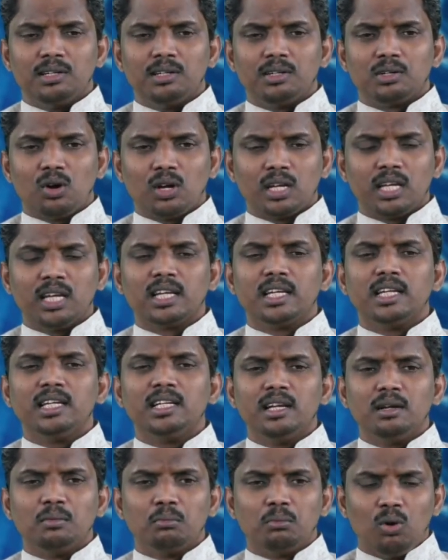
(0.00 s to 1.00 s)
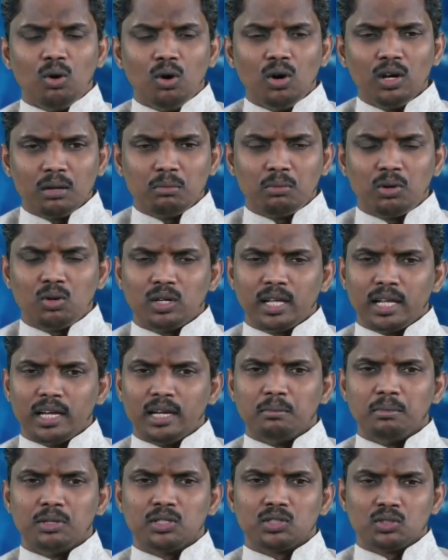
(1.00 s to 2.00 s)
talking little more about
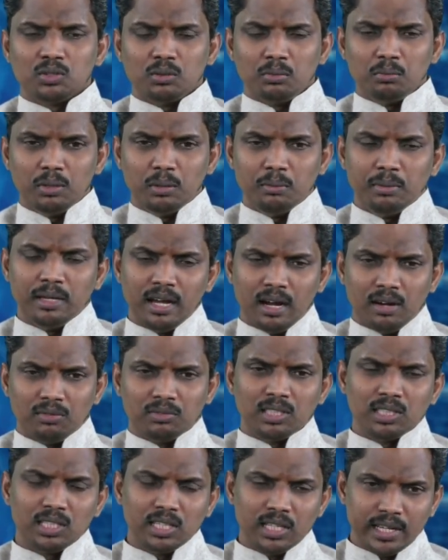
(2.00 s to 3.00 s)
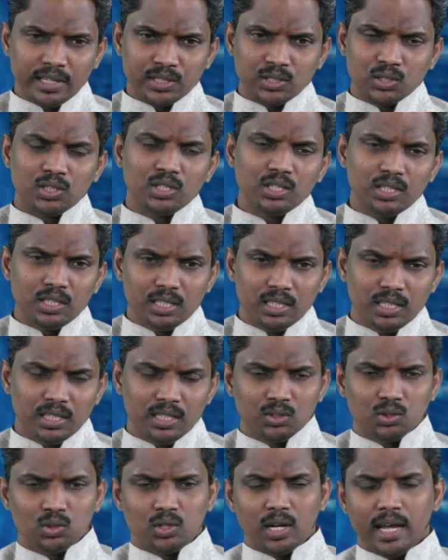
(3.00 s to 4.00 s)
LMS maybe after the next
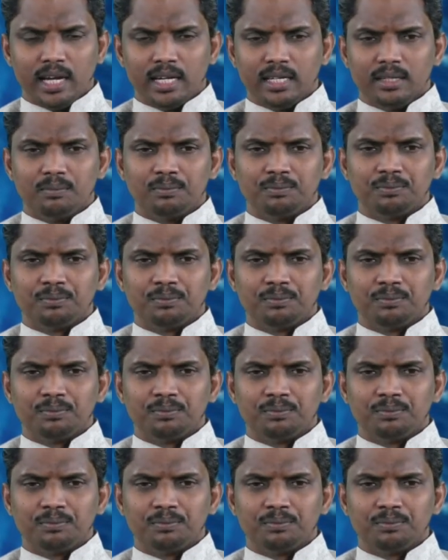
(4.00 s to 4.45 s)
slide.